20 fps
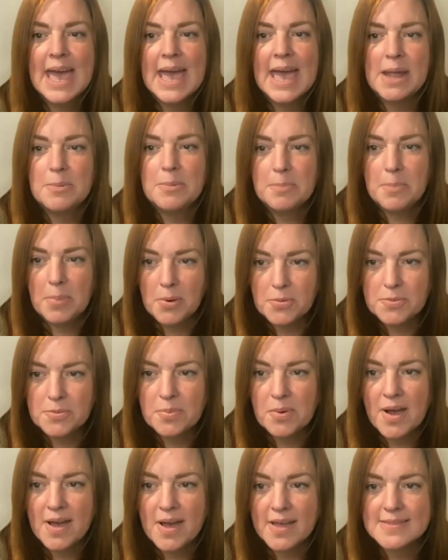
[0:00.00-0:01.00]
and bone
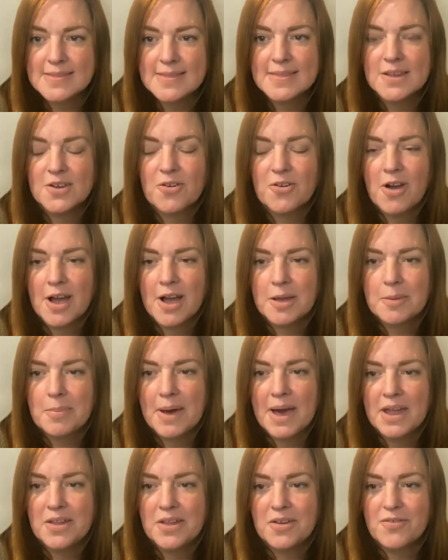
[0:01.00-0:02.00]
broth in the crock
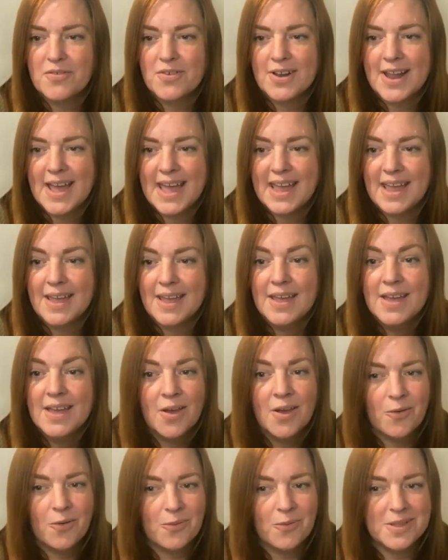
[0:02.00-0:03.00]
pot overnight
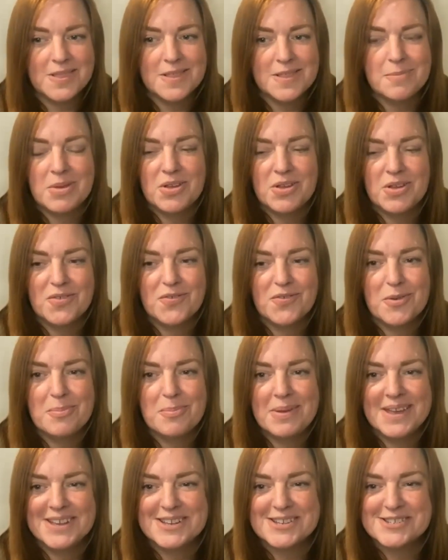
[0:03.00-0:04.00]
with a beautiful
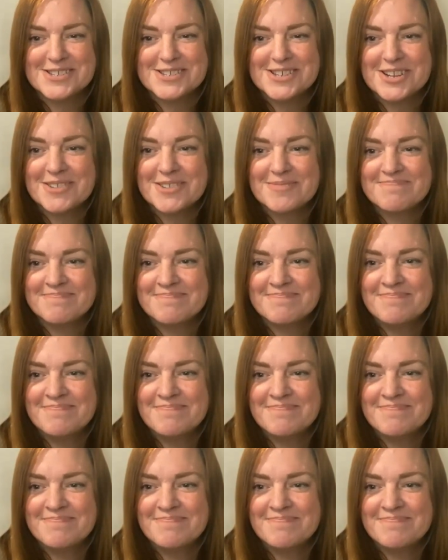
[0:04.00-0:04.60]
picture.